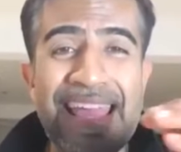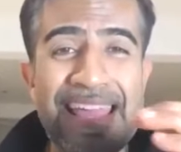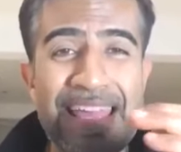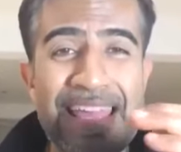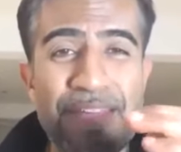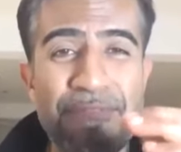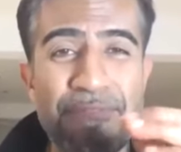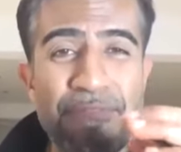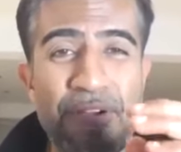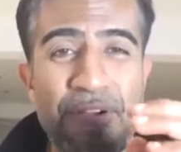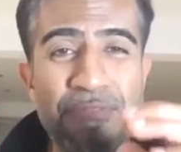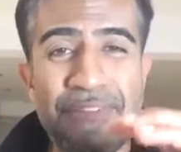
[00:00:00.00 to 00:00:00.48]

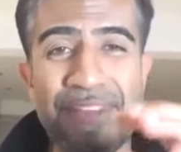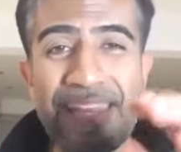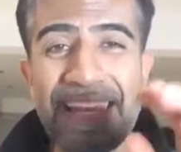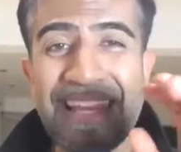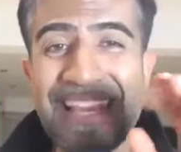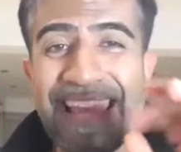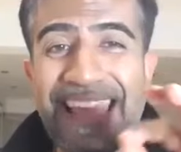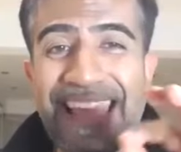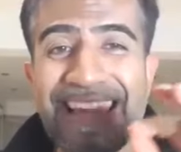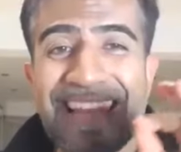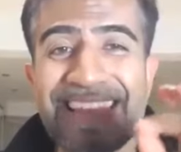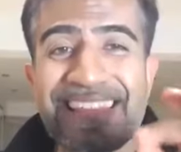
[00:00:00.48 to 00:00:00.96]
If we're
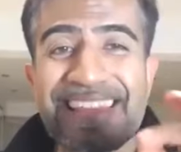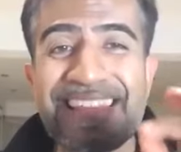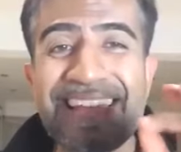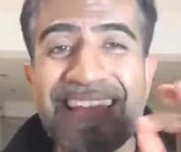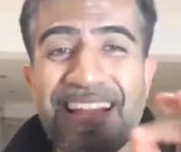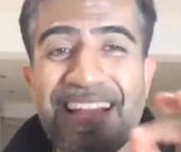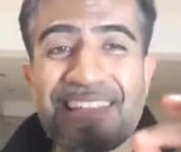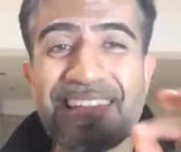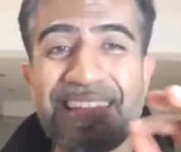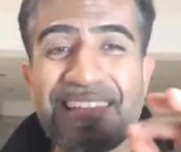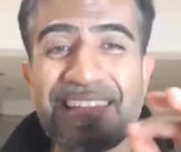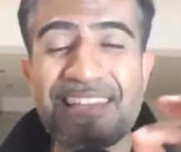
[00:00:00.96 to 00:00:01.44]
feeling
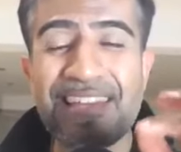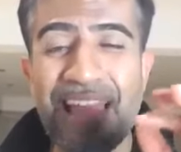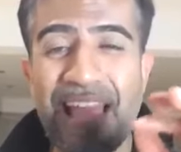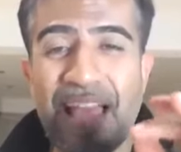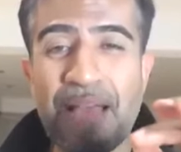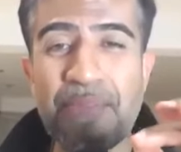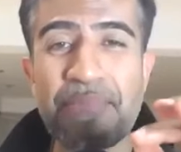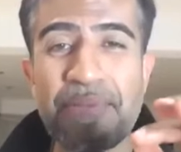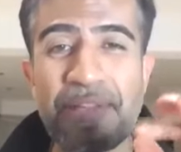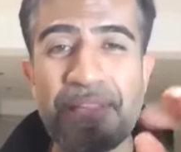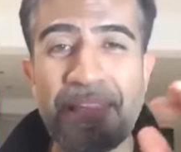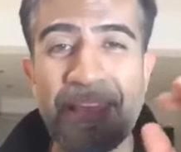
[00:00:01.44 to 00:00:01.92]
anything other than
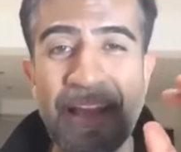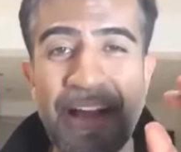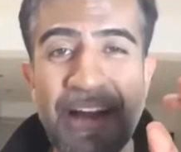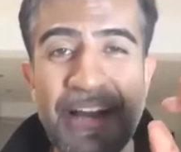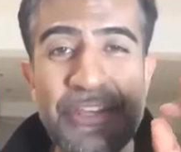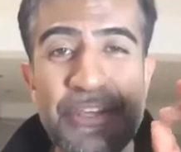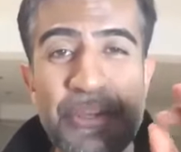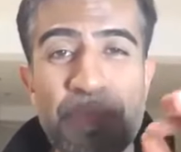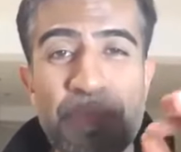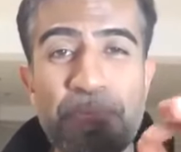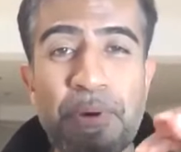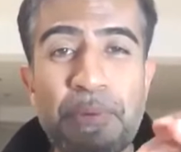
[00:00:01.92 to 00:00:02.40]
happy,
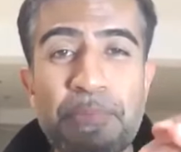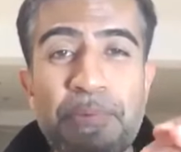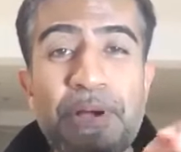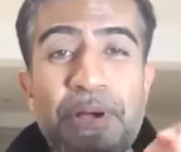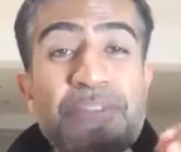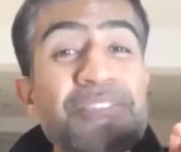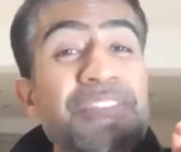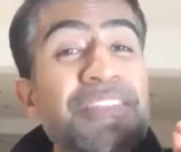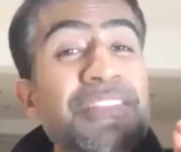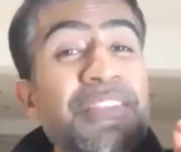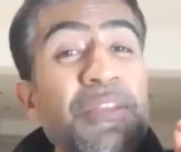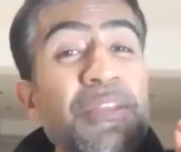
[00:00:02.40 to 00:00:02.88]
are you
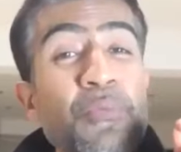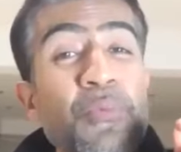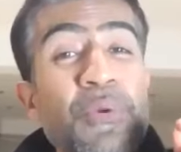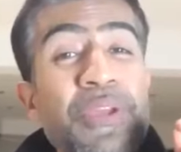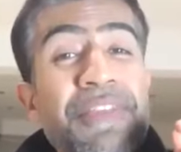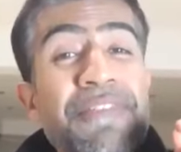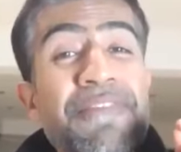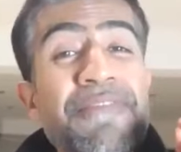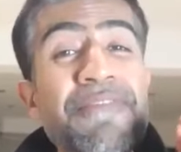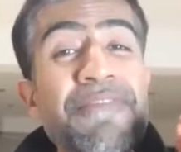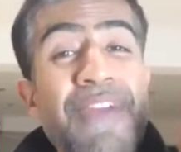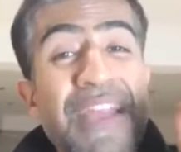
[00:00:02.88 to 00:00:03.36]
proposing that
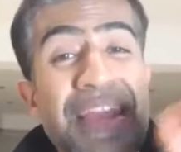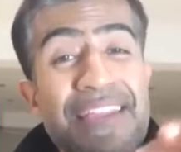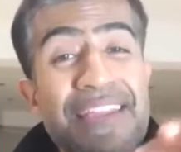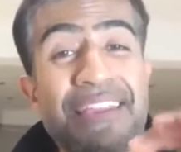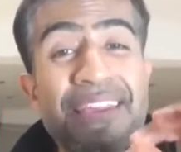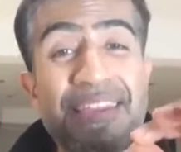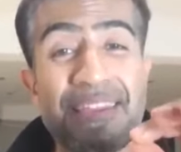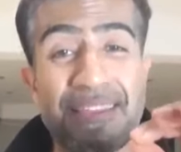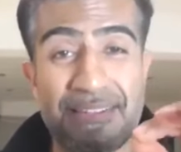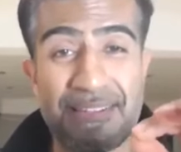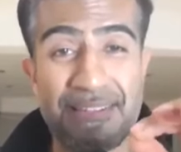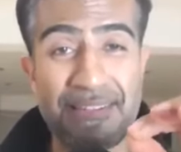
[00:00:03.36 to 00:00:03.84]
we
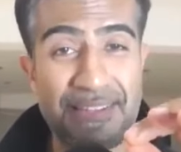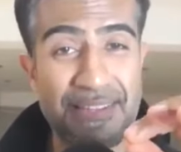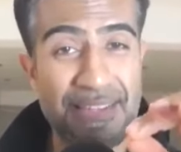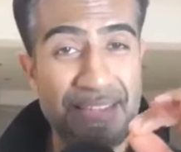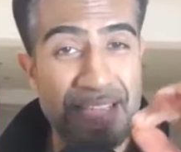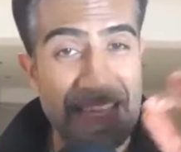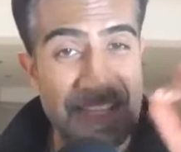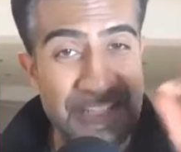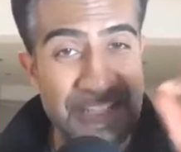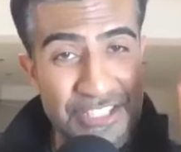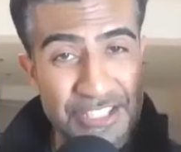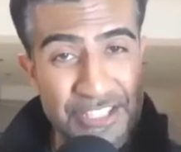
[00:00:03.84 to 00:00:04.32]
fake it
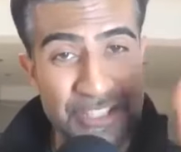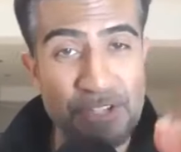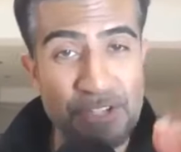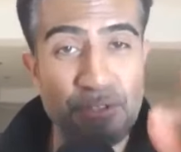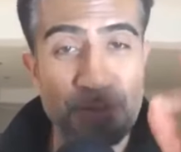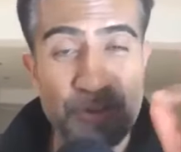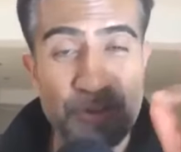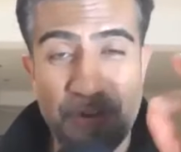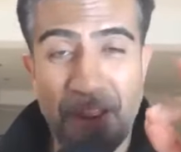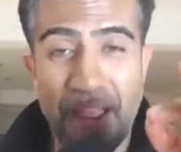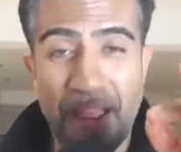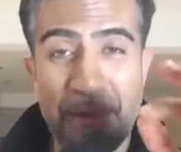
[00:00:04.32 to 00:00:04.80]
and
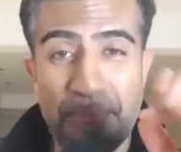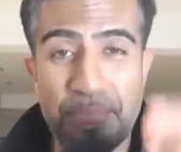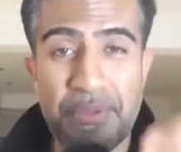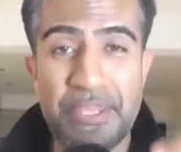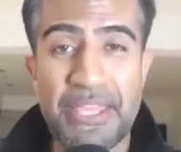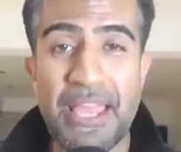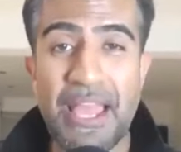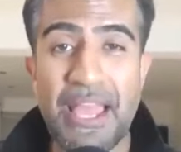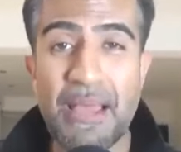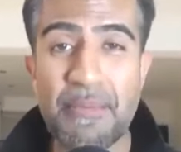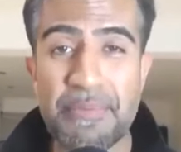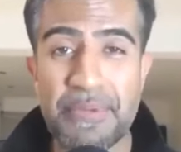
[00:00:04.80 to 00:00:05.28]
still try to
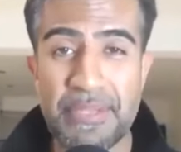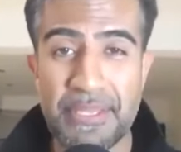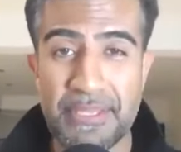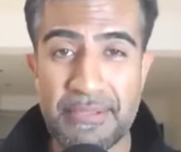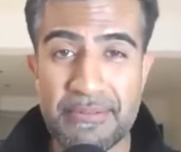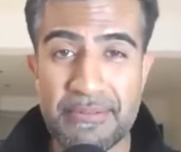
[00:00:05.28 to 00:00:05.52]
be happy?